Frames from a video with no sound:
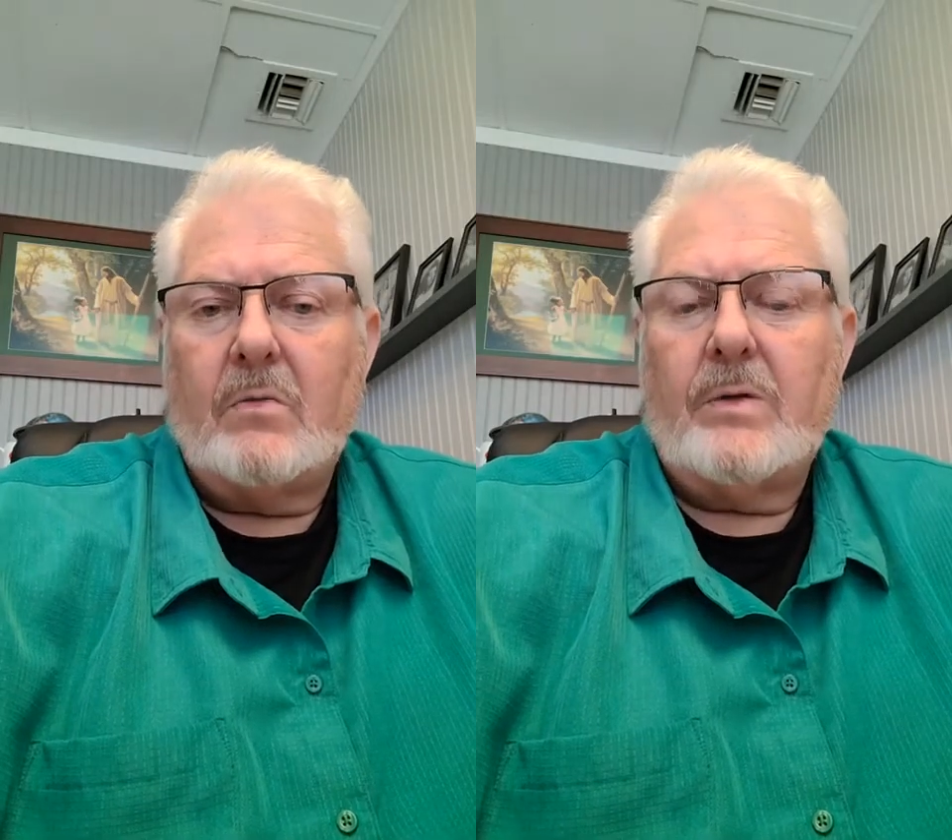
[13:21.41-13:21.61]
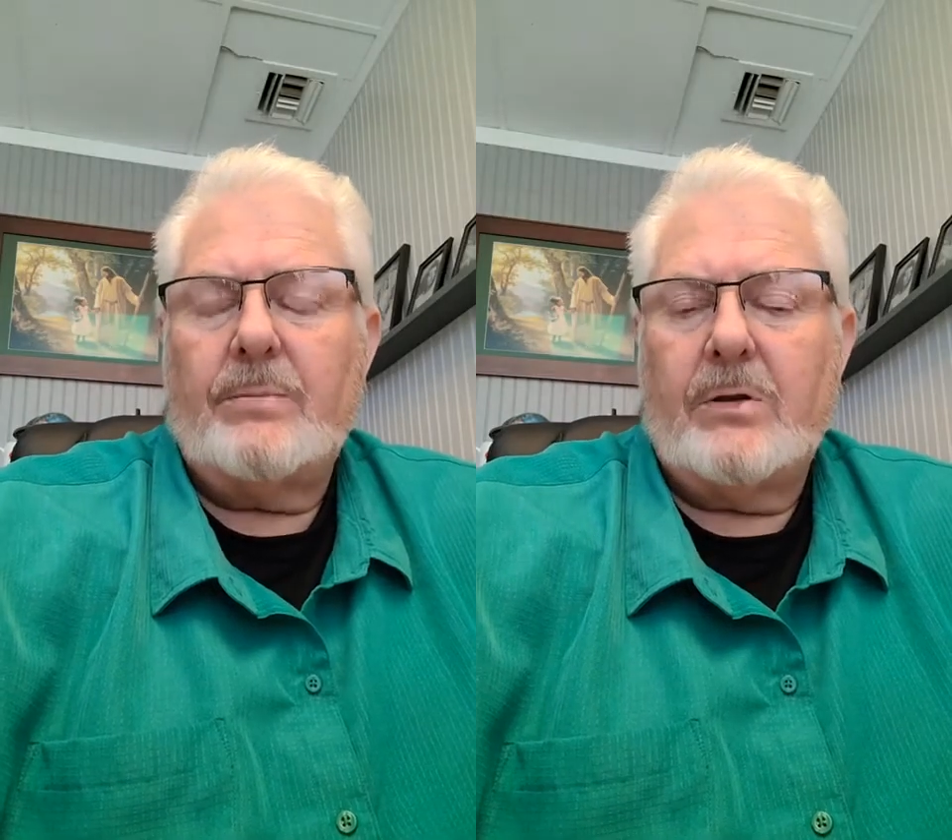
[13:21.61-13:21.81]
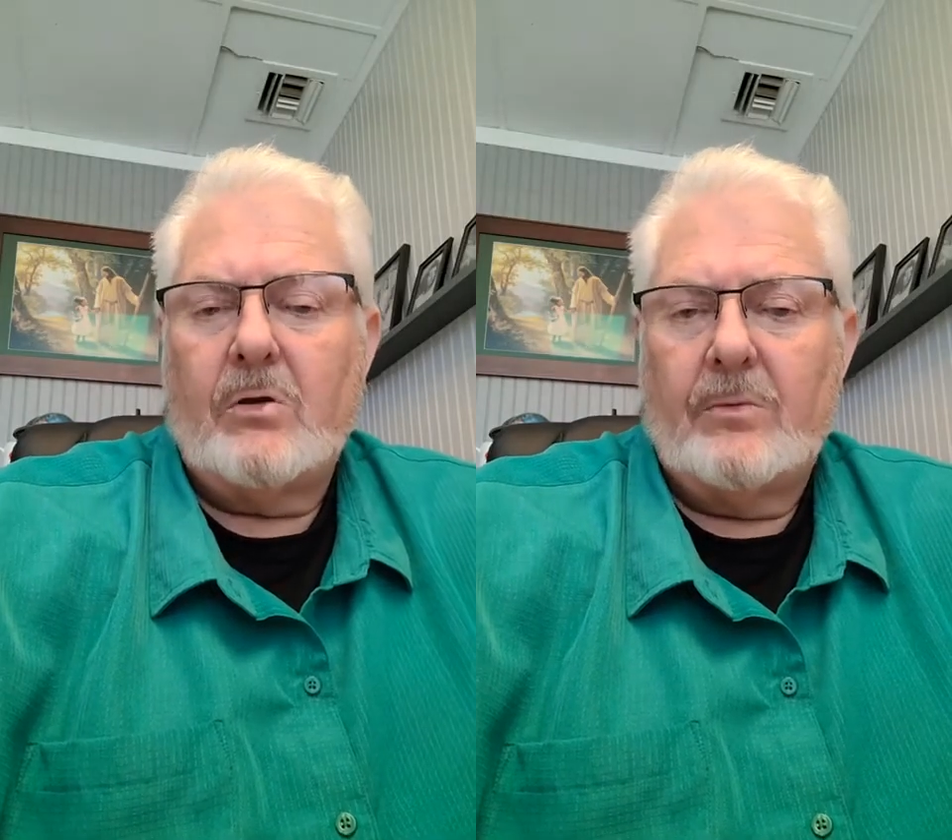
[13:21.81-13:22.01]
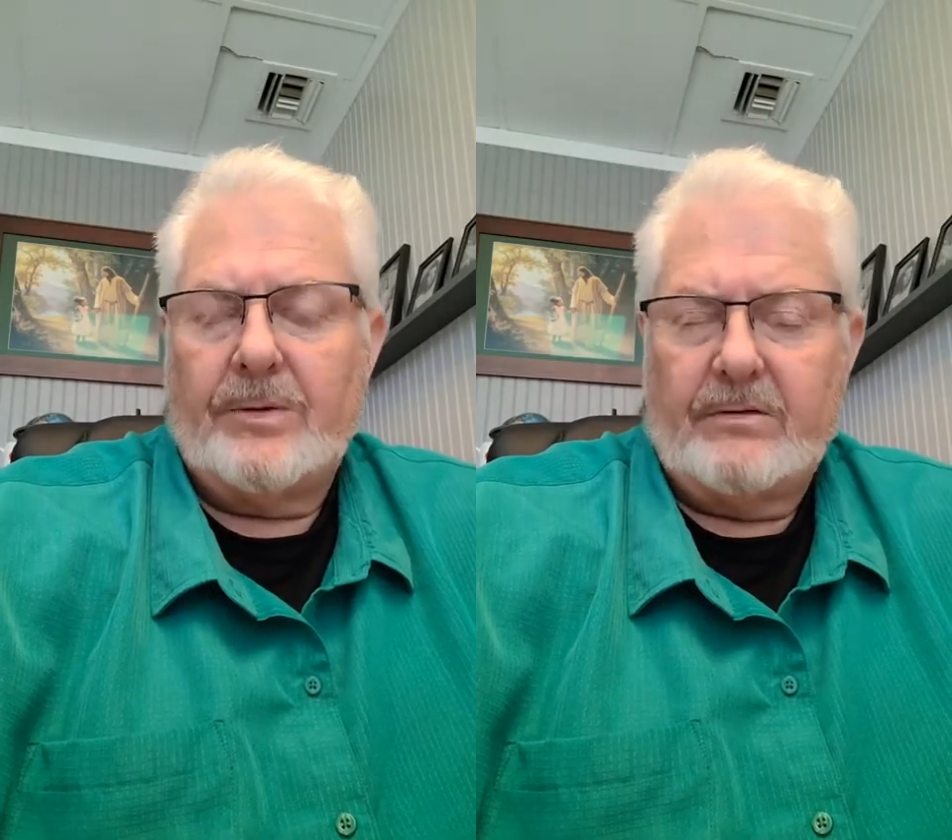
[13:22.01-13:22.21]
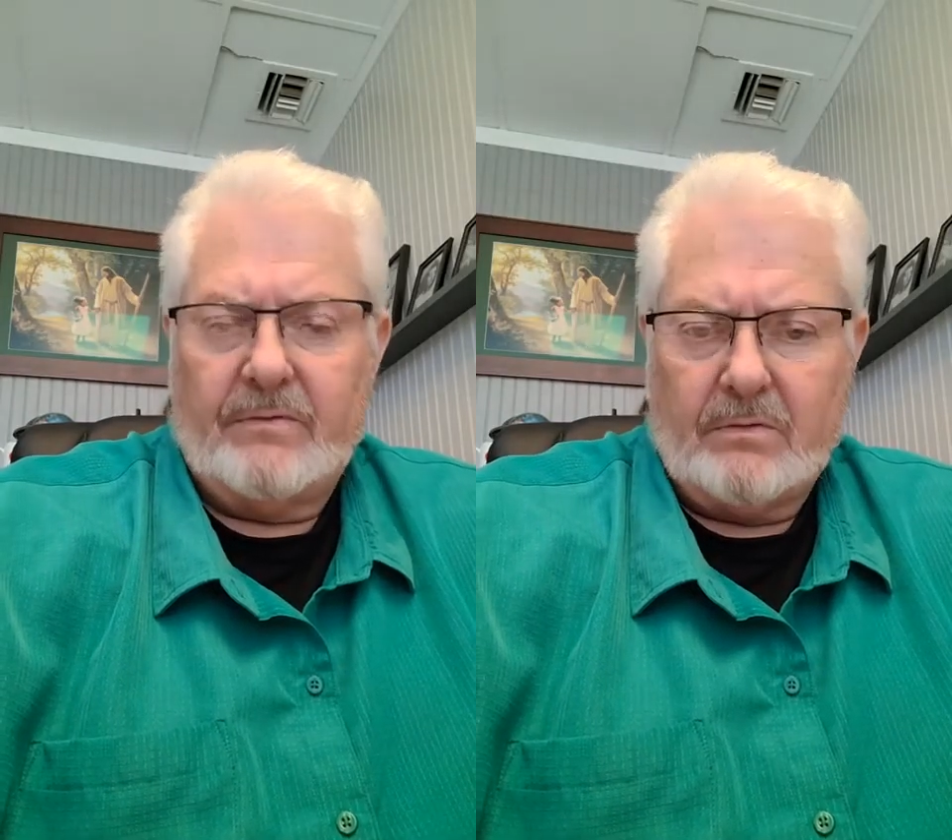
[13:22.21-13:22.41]
we had been
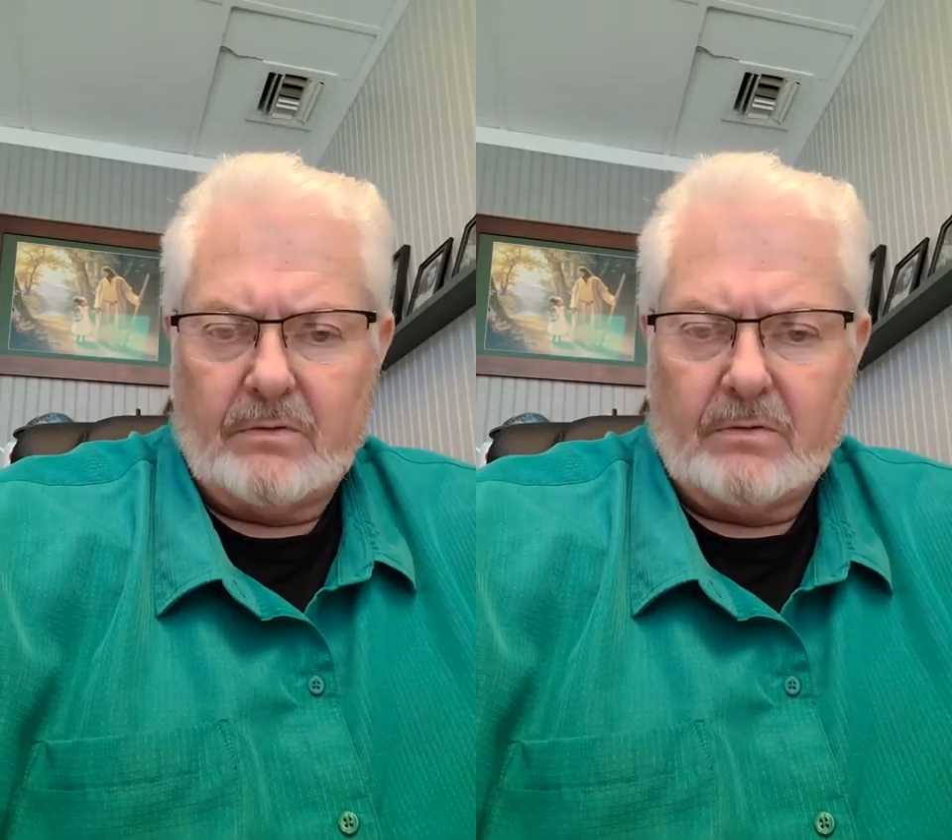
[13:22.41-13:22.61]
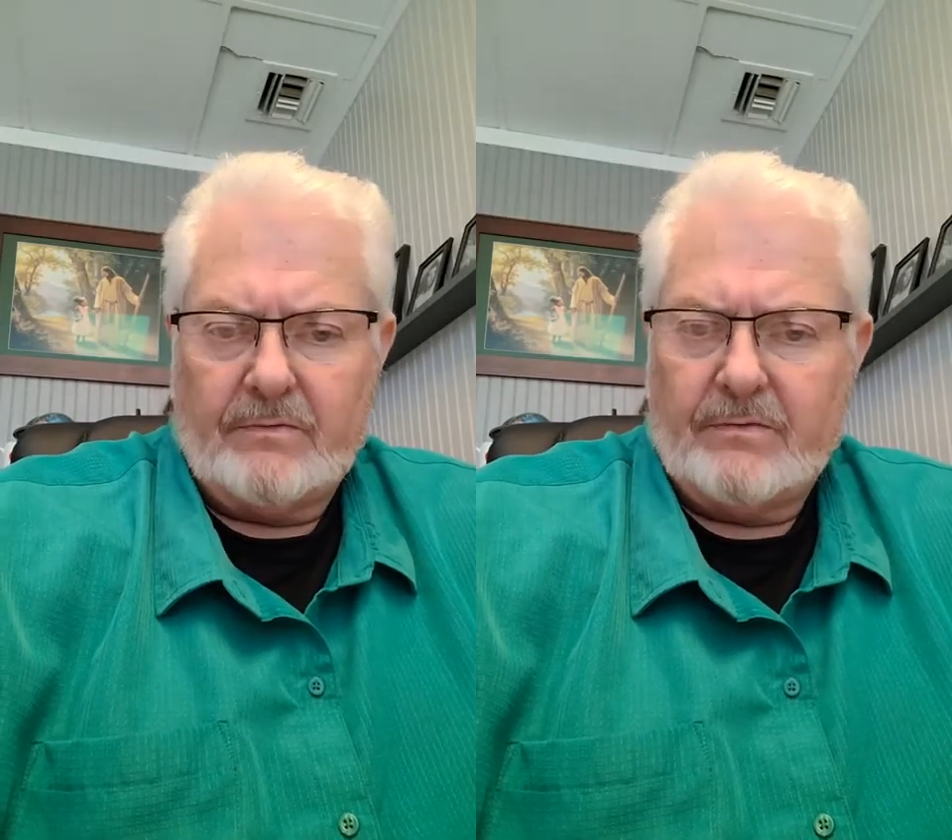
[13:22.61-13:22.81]
hoping for